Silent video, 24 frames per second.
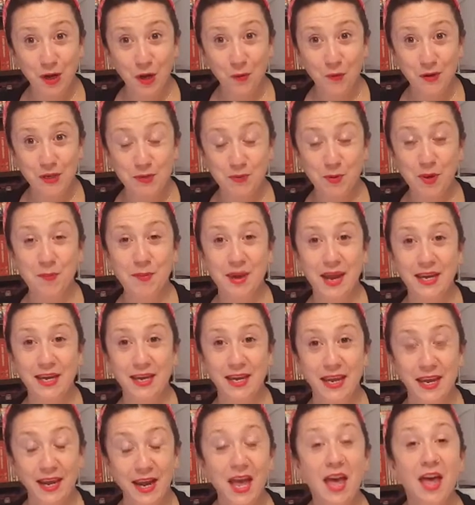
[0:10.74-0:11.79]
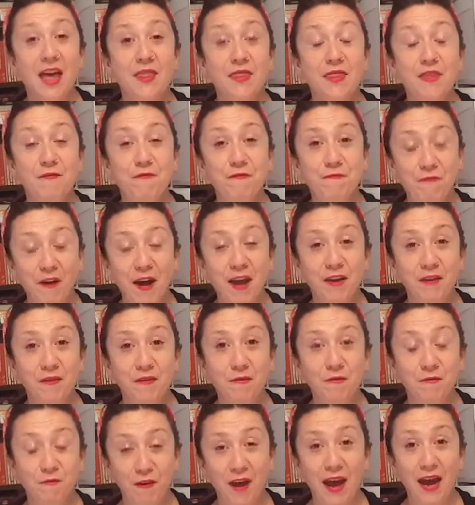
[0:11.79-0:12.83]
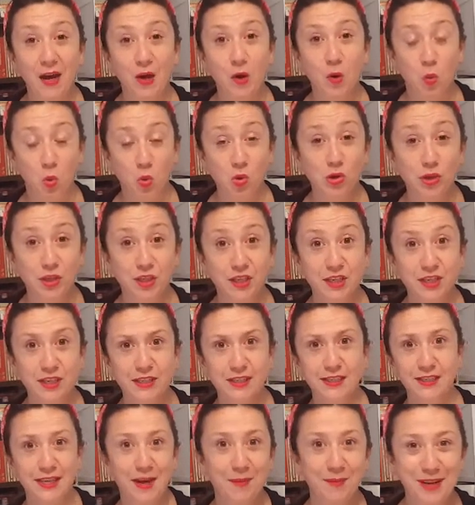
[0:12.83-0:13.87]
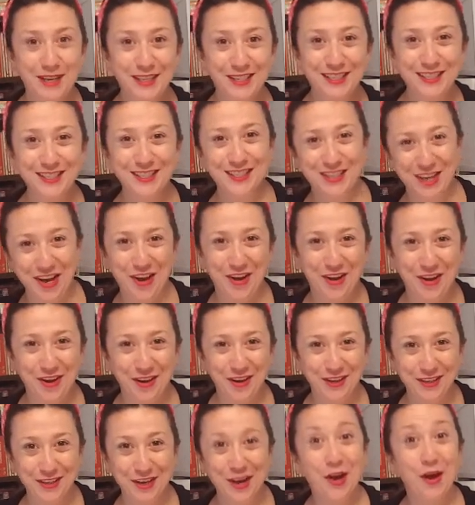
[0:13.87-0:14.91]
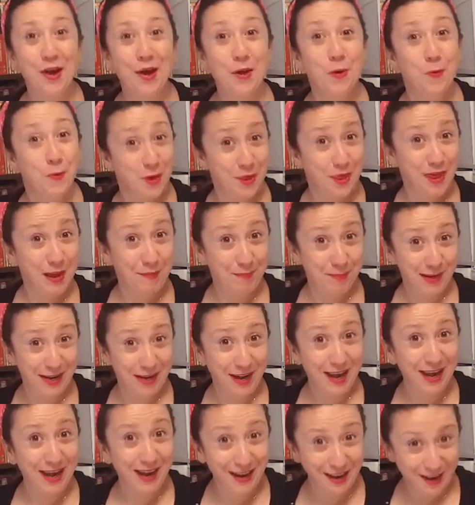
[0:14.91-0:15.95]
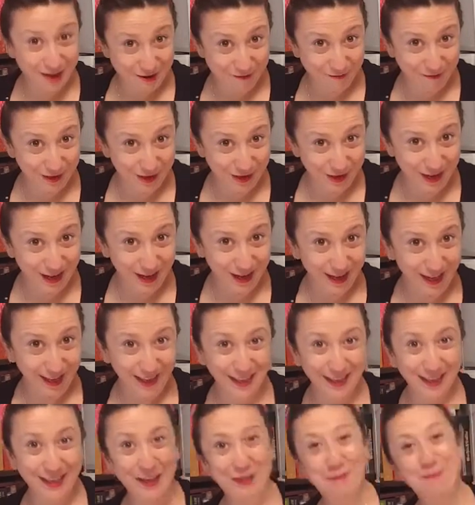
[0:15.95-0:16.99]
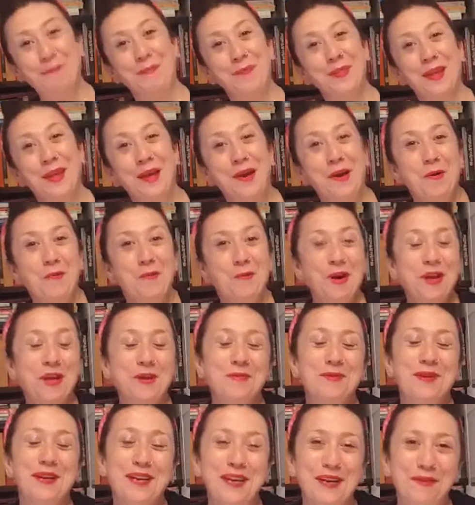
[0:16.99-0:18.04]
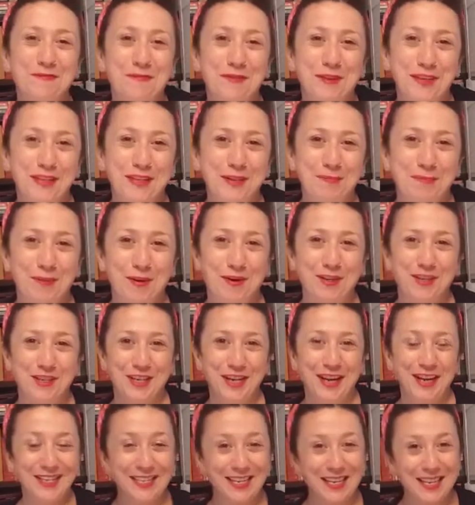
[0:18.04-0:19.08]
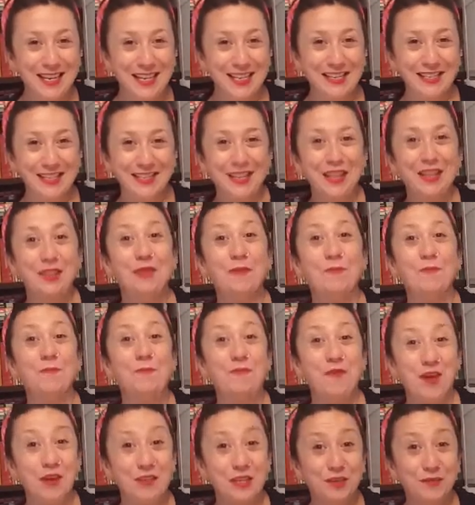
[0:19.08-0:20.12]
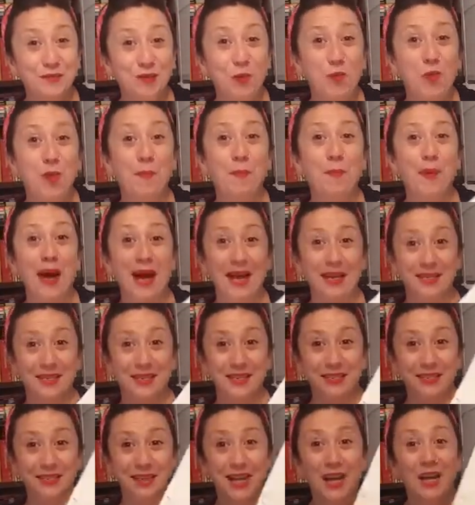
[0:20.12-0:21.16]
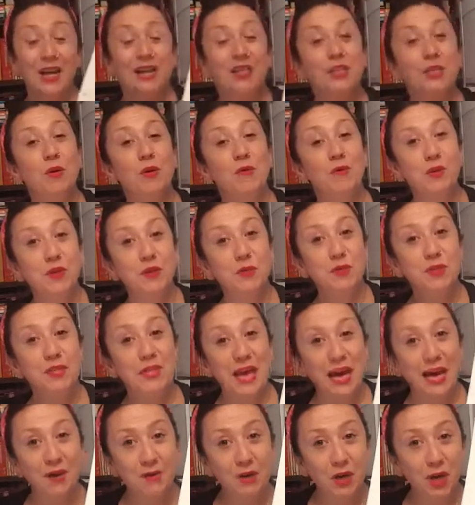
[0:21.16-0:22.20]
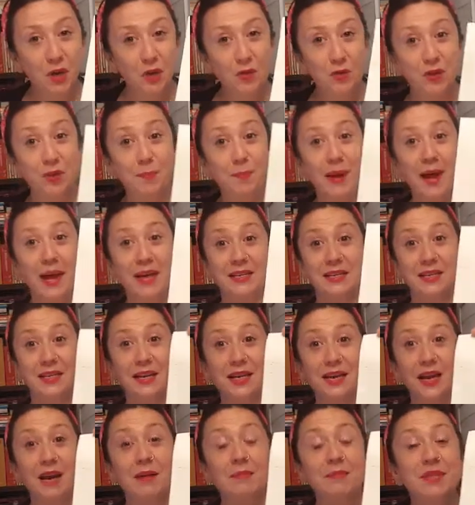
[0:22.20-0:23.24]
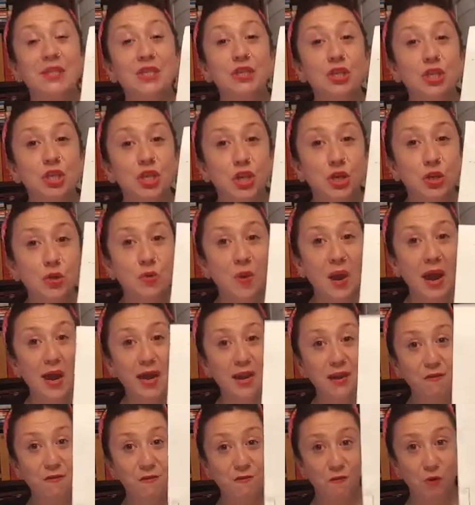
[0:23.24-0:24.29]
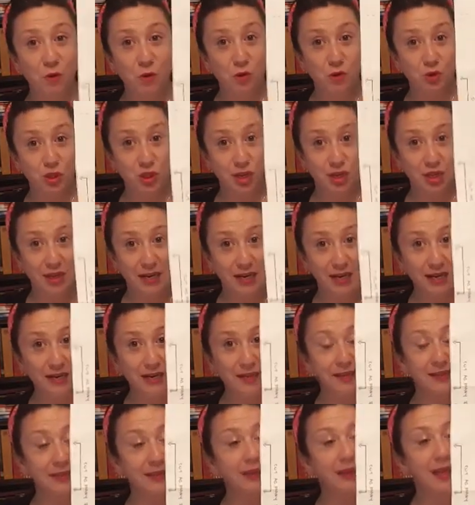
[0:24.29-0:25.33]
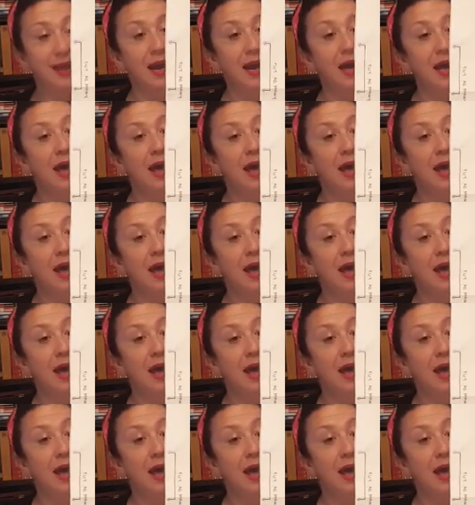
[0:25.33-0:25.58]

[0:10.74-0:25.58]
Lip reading: going to be making the Fun Fat Quarter Summer Skirt with applique, if you'd like. What you will need for this project is, first of all, the pattern. So if you download the pattern, it comes in 2 A4 sheets,